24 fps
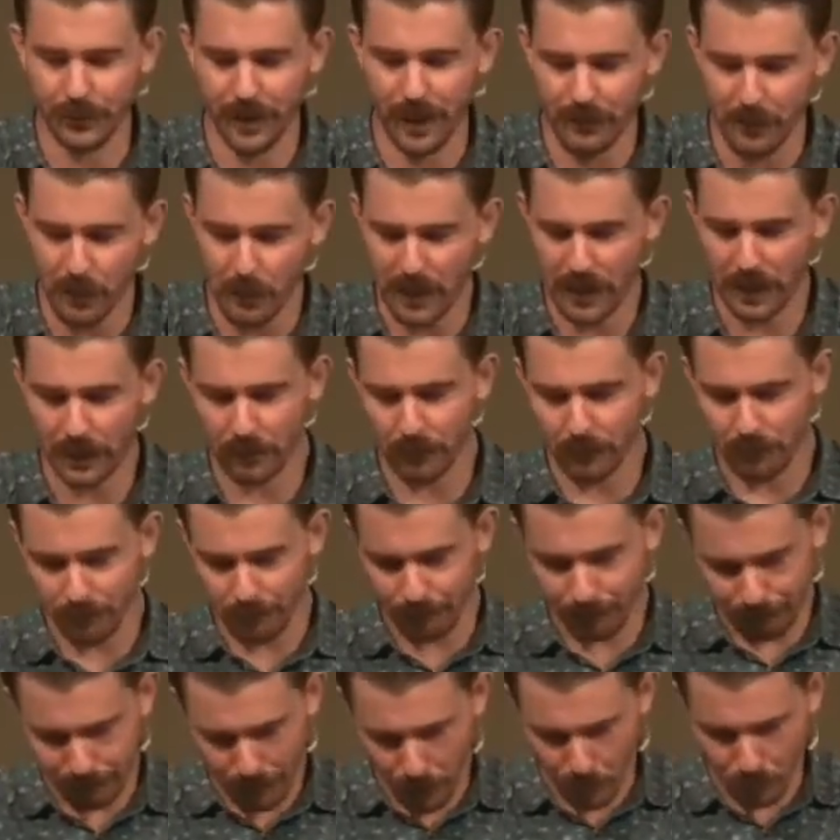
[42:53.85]
never meet
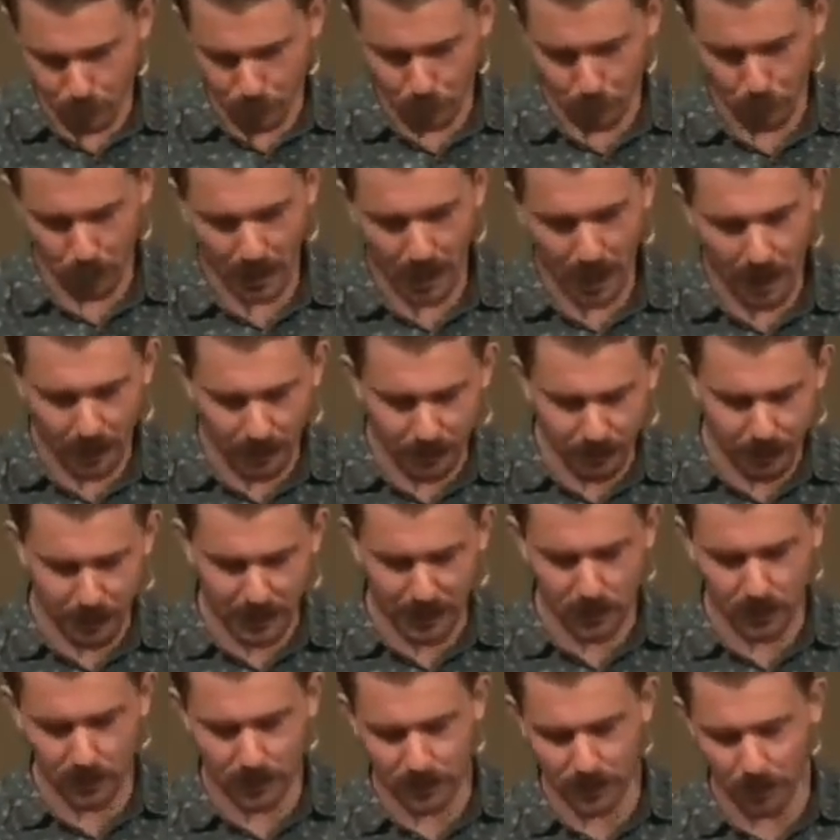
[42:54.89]
those you love,
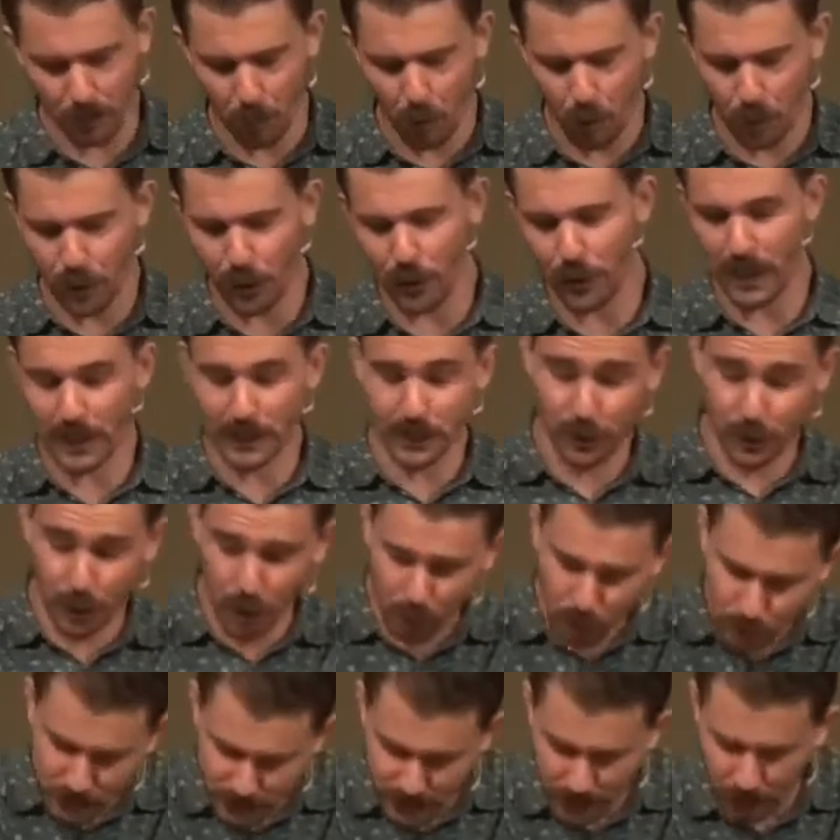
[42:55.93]
because the more you get to
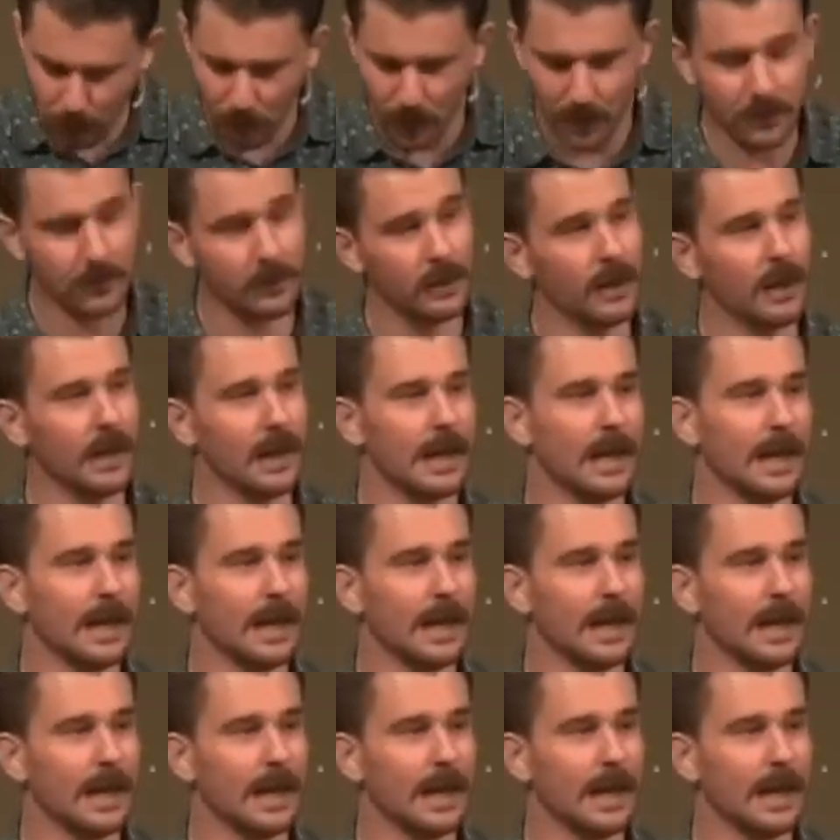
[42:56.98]
know someone,